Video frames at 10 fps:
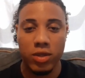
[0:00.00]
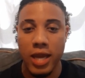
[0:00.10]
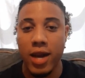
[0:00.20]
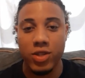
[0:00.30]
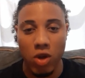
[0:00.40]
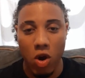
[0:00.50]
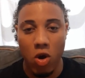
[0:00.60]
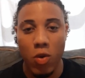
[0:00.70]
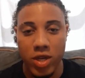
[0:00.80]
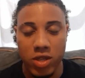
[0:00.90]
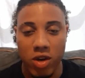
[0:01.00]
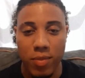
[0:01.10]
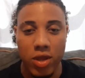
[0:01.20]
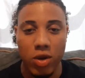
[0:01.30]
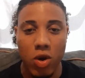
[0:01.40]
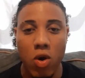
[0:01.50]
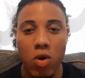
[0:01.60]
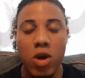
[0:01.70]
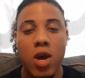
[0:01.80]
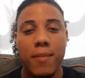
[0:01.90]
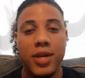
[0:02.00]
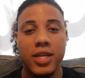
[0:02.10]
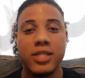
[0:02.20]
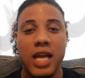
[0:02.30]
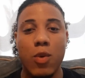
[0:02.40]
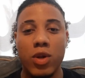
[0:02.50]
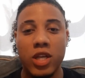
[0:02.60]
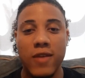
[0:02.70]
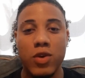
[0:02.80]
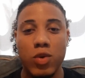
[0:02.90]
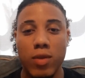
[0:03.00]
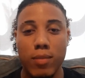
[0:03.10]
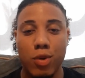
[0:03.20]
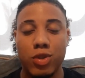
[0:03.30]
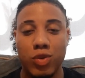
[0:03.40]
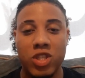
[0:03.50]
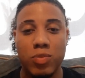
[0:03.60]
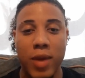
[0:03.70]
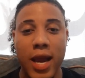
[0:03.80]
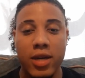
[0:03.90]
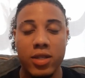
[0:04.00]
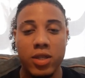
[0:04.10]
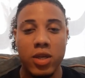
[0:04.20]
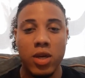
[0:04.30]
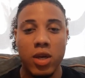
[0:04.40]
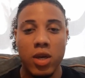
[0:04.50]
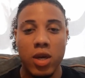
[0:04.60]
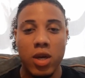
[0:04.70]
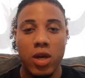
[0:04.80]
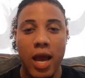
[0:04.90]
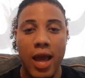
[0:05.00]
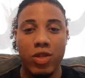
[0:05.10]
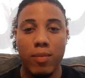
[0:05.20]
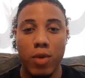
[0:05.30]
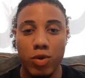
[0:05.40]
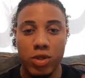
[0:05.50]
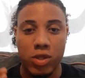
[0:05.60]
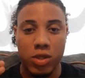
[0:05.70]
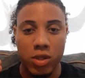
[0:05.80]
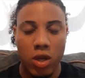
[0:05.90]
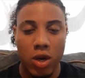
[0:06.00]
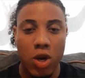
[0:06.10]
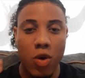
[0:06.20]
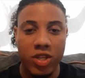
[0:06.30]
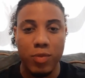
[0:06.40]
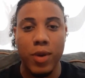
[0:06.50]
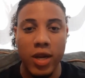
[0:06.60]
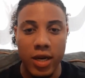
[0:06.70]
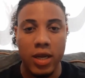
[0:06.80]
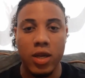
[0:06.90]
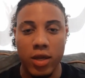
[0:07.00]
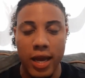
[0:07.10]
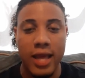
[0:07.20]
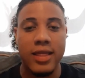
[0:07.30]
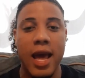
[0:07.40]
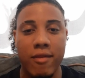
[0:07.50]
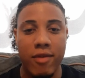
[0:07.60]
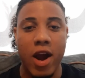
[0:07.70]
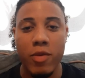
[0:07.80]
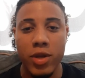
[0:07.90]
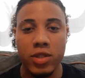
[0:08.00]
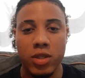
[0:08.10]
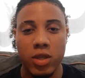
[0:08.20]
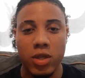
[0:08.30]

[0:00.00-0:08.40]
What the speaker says: That is always gonna be the goal, because that will give you the most respect and the most noticeability in that environment.